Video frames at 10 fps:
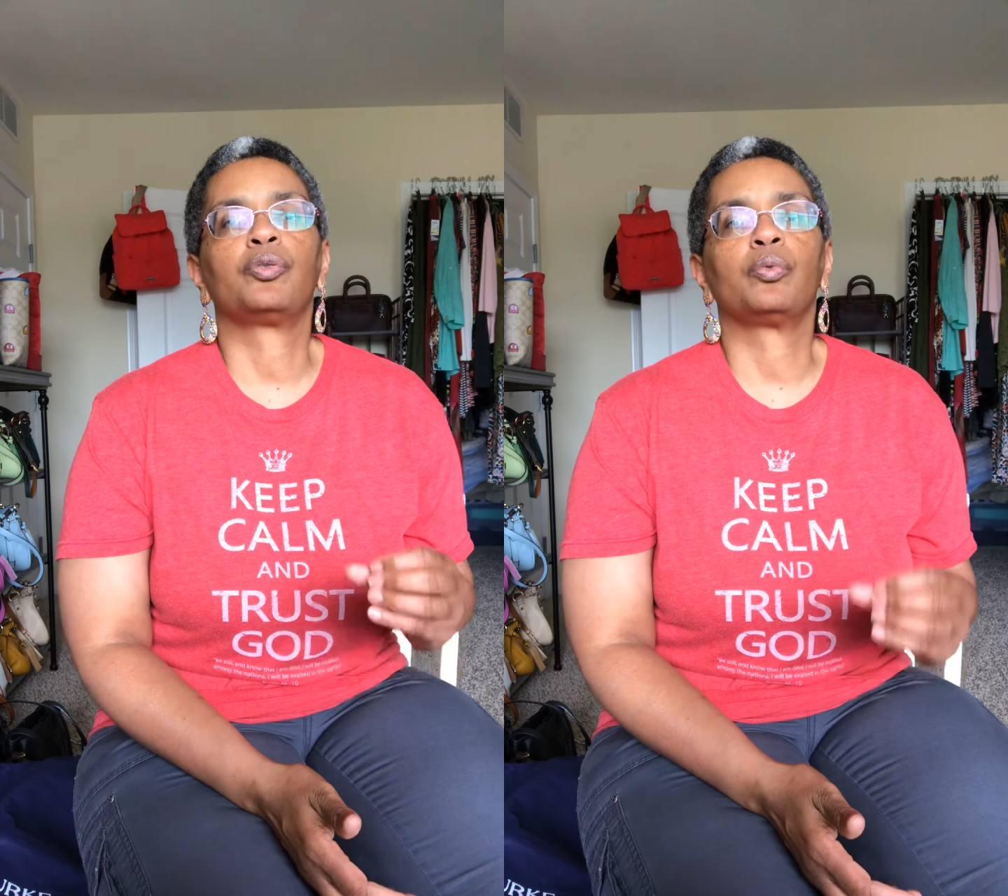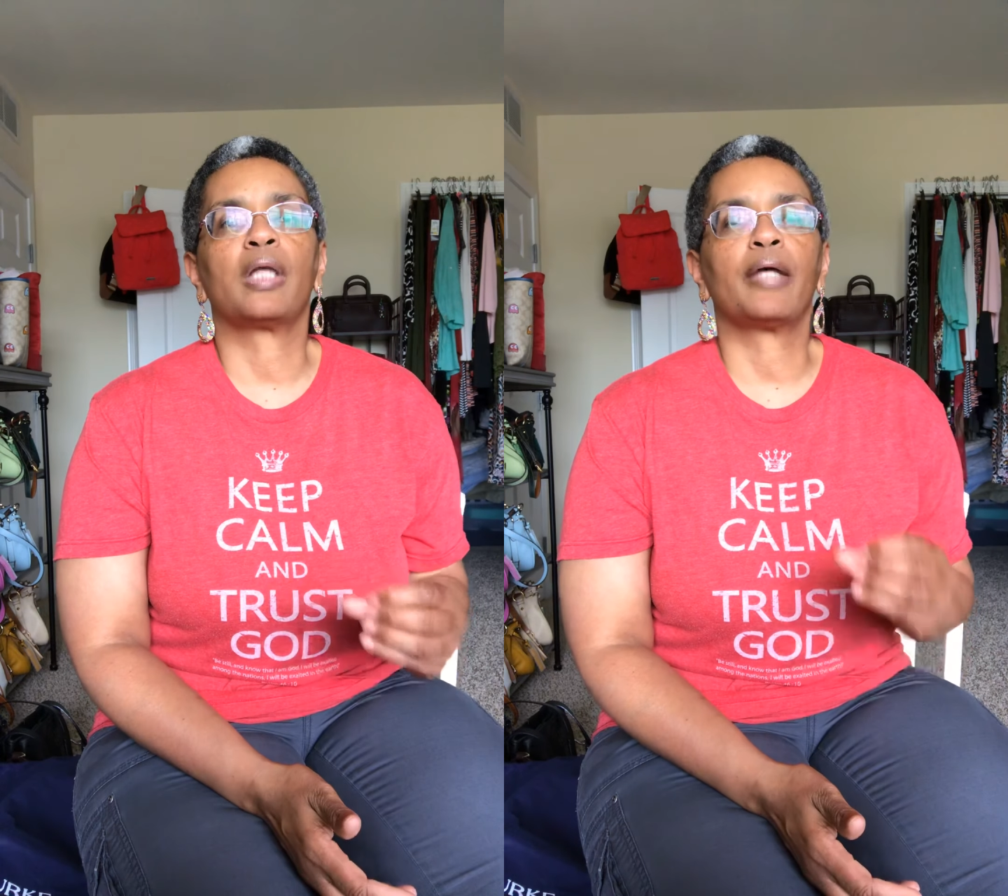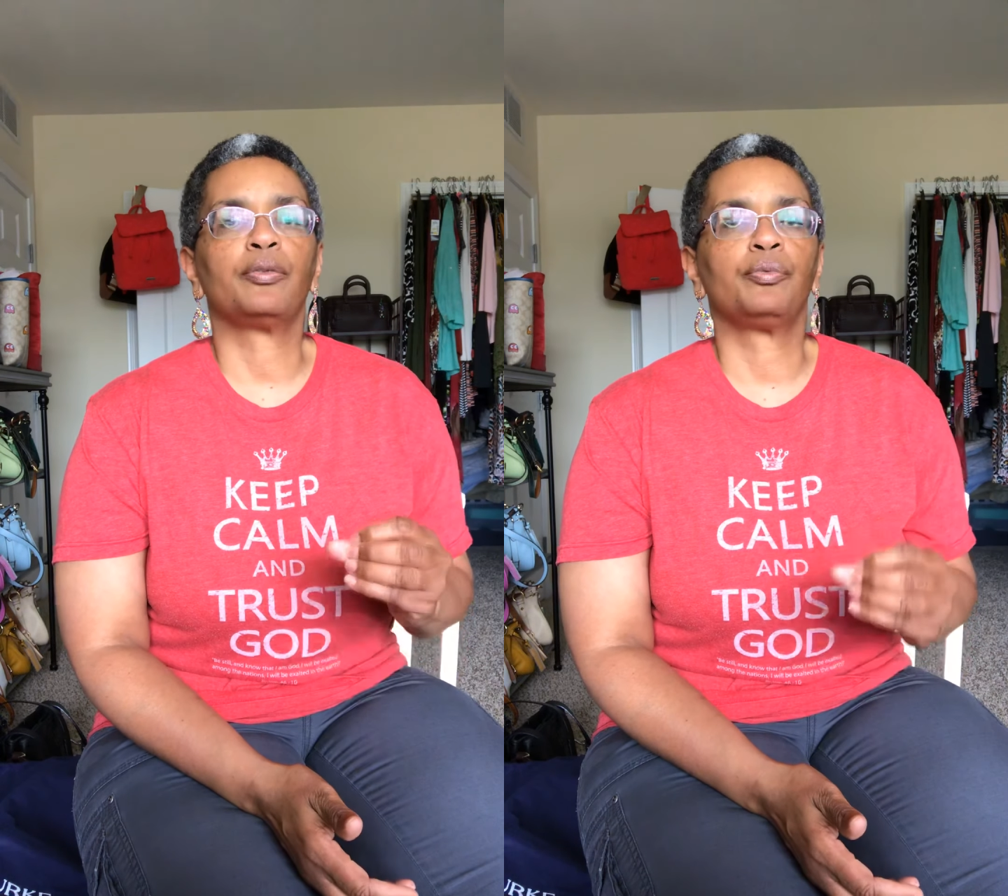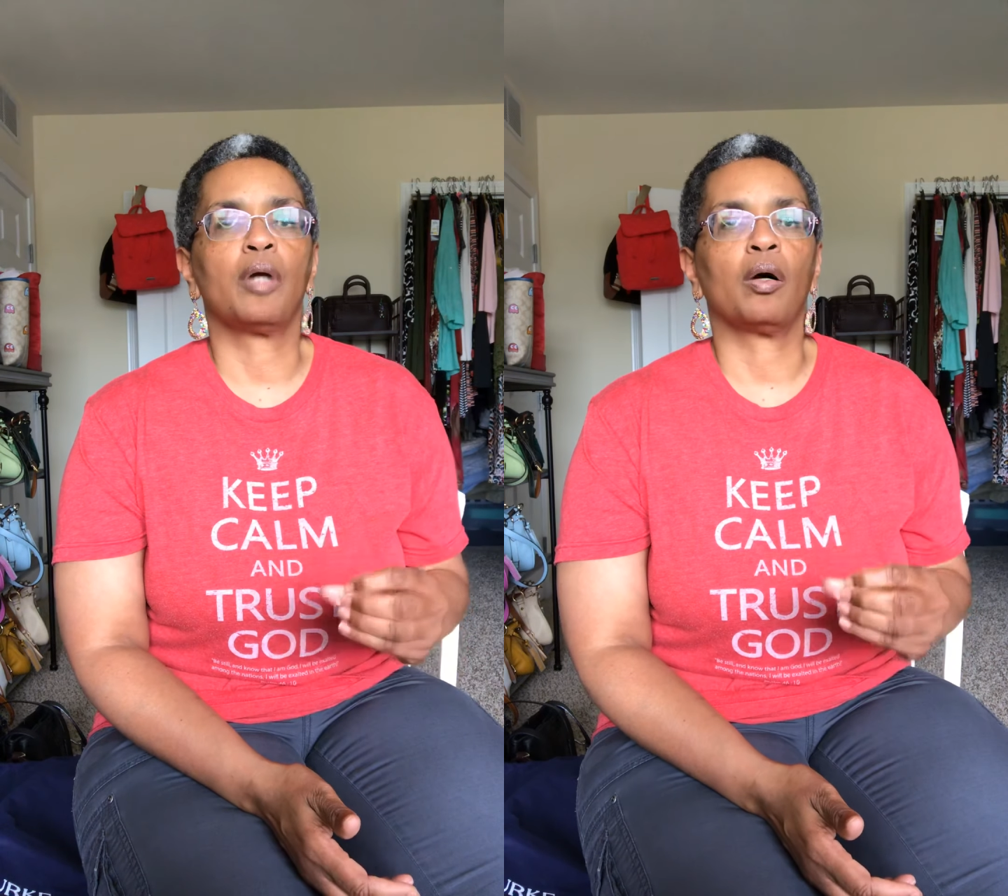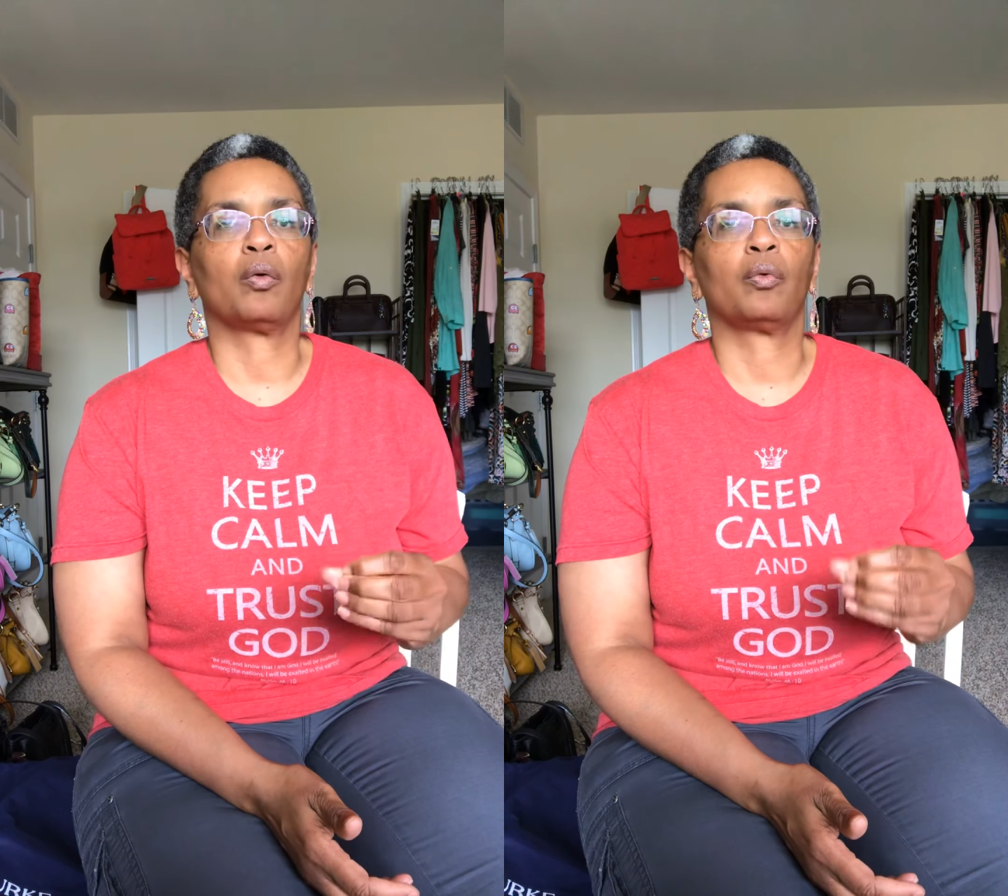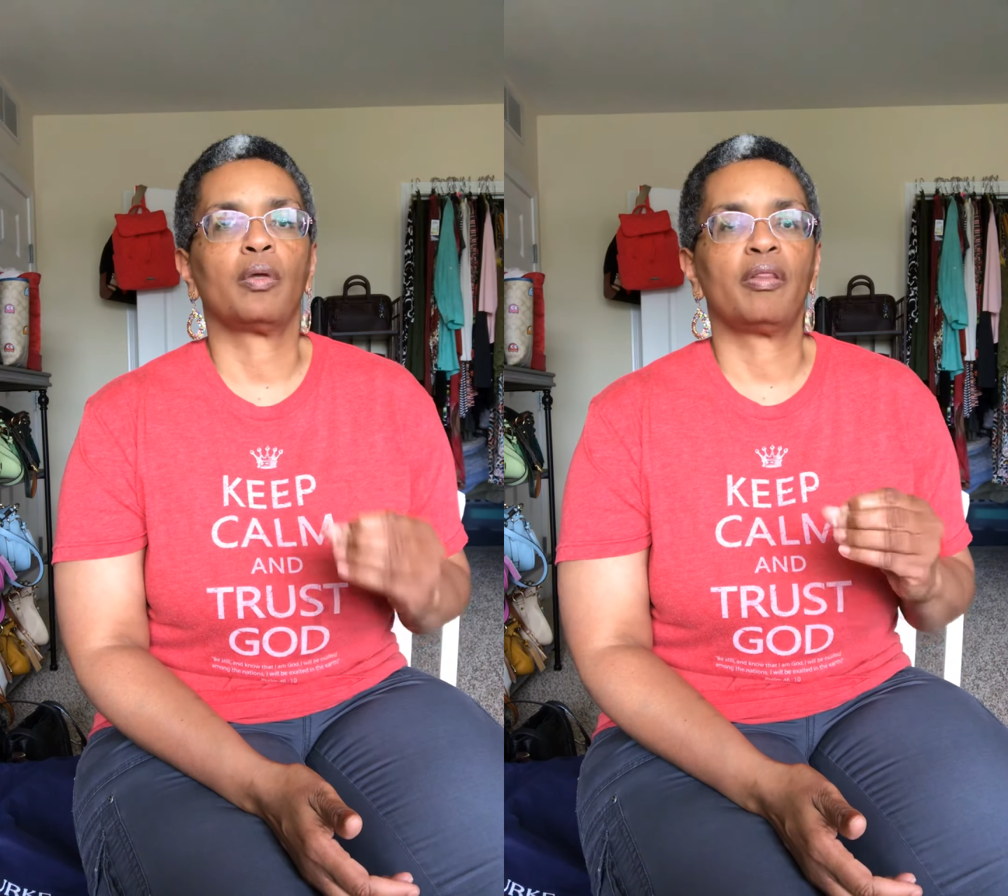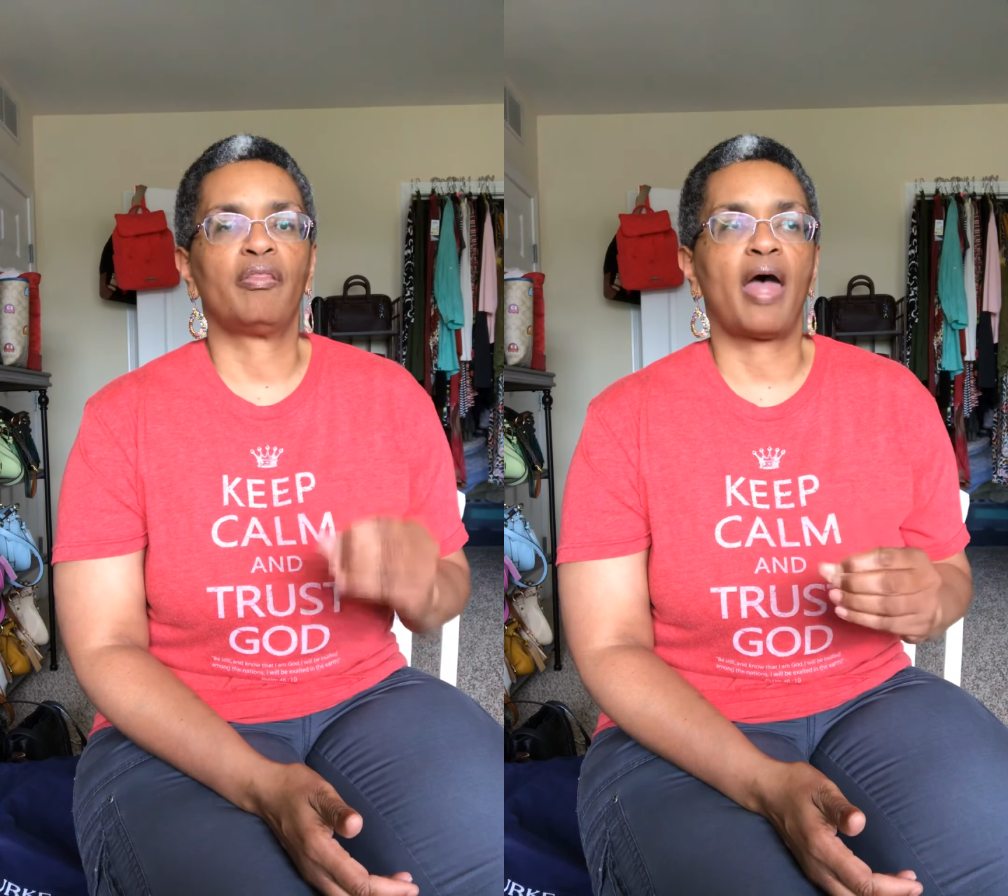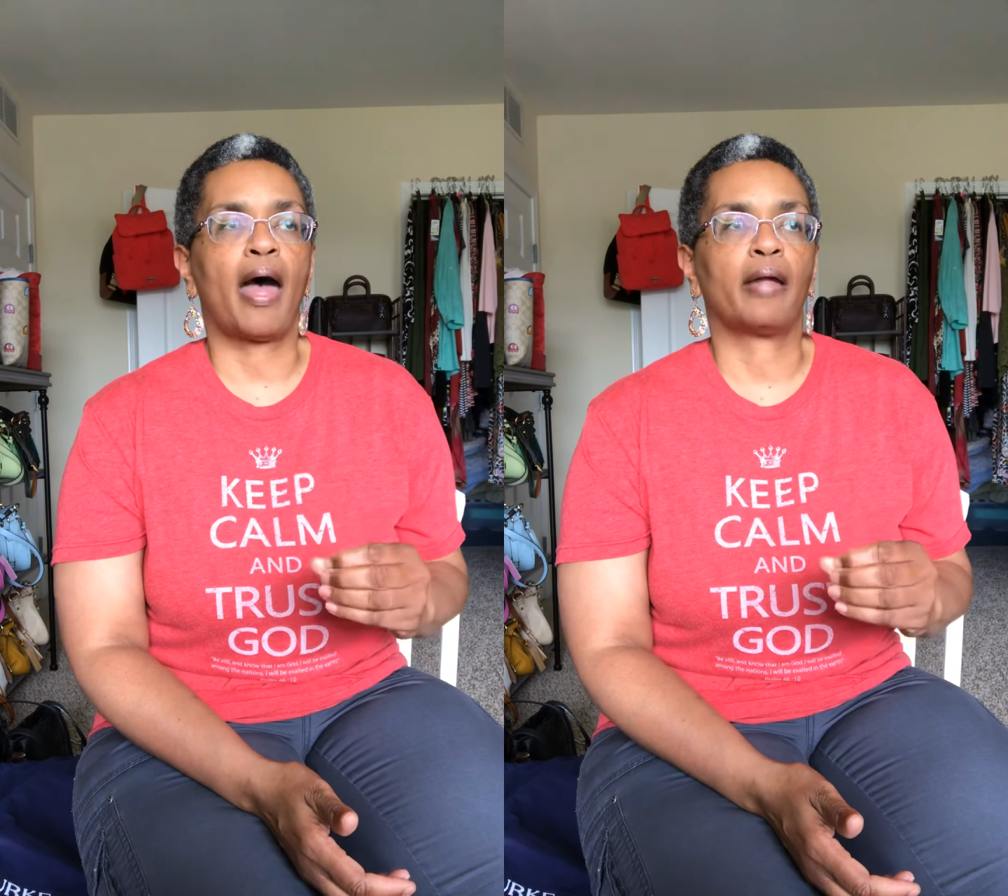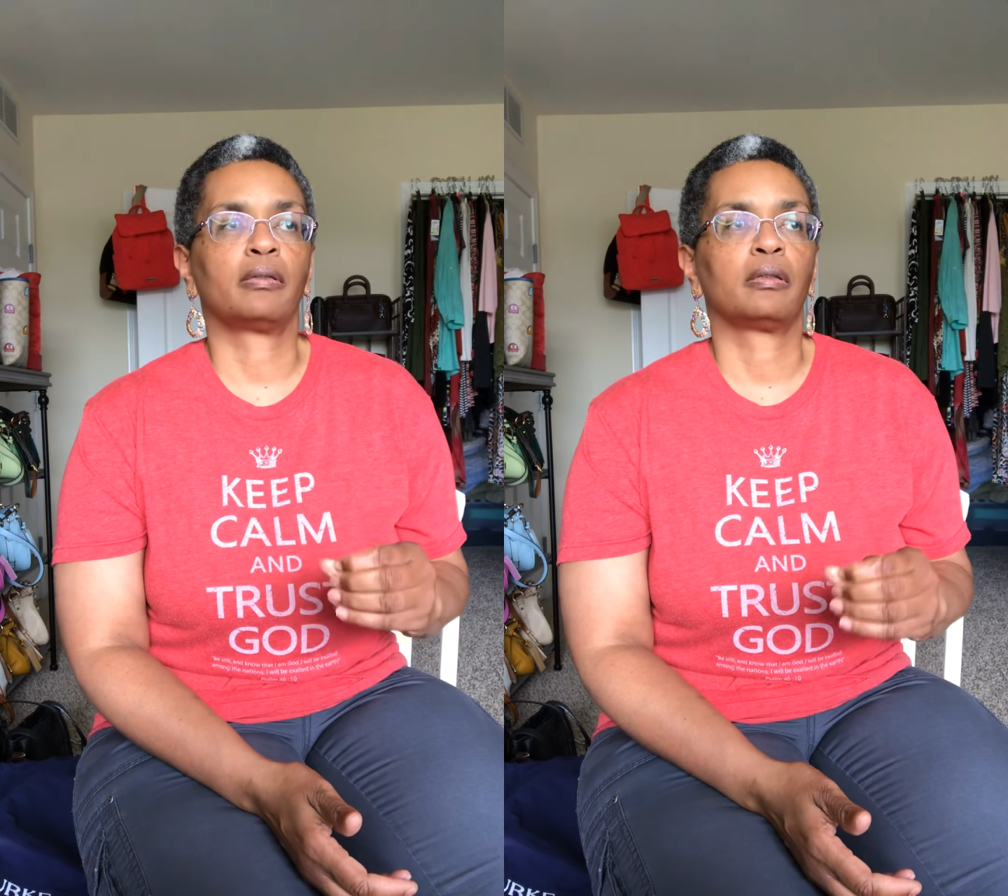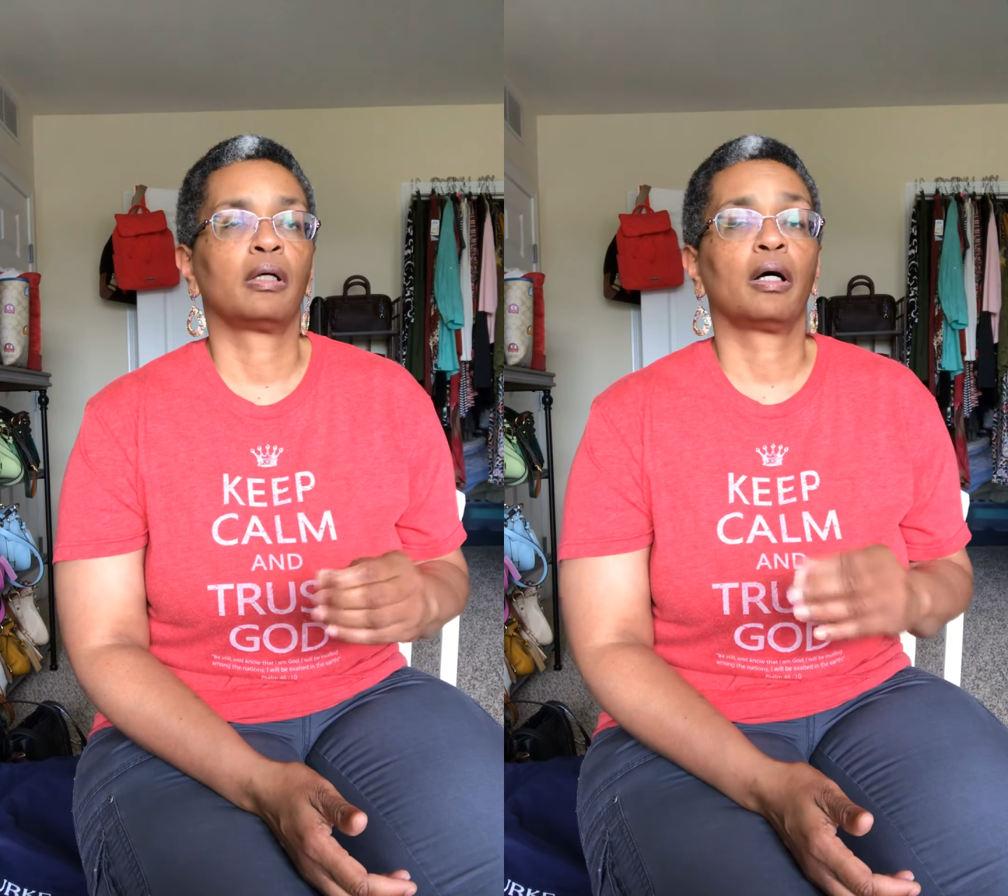to let you know that